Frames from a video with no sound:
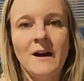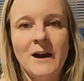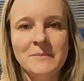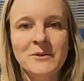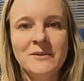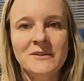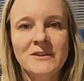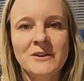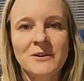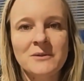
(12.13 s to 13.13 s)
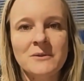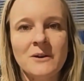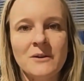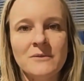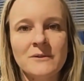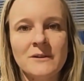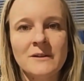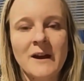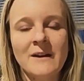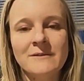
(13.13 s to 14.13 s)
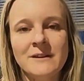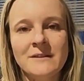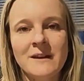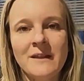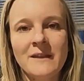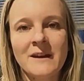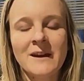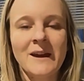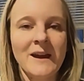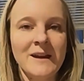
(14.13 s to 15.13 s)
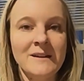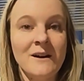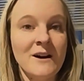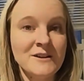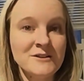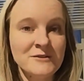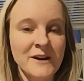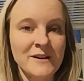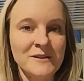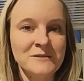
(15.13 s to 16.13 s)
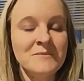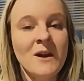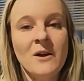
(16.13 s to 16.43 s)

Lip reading: I'm going to go over everything that I ate on trail,